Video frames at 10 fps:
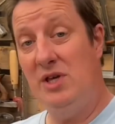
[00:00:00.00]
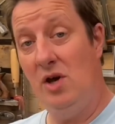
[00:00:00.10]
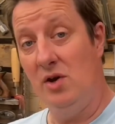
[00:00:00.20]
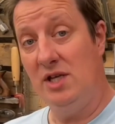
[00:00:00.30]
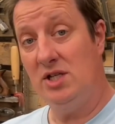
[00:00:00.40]

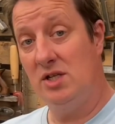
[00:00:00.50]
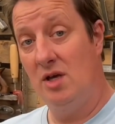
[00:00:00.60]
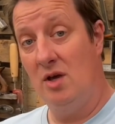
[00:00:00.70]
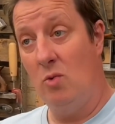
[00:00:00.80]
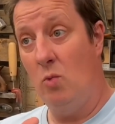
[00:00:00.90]
honest,
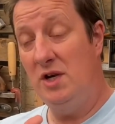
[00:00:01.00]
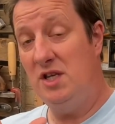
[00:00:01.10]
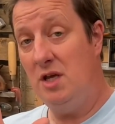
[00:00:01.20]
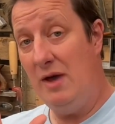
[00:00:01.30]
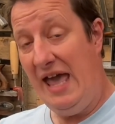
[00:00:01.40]
when do
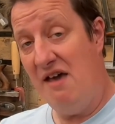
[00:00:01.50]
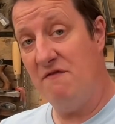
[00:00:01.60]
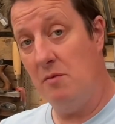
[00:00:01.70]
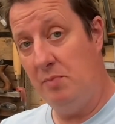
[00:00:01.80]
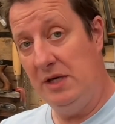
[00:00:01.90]
you
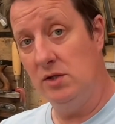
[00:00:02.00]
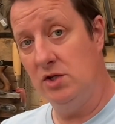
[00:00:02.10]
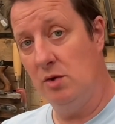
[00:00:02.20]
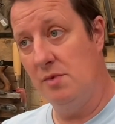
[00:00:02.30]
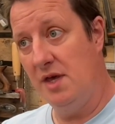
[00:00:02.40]
ever build
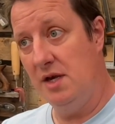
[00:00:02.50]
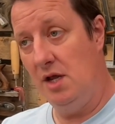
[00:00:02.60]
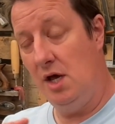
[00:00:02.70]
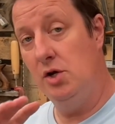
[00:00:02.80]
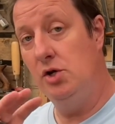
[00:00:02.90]
something
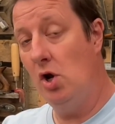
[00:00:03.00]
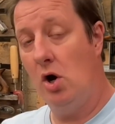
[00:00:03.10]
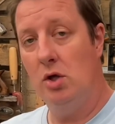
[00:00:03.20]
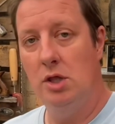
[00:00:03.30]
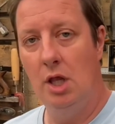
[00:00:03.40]
and
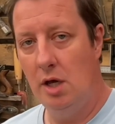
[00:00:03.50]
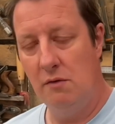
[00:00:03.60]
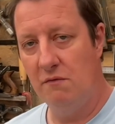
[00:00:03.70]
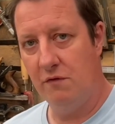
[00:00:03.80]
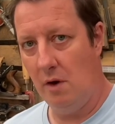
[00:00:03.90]
not learn from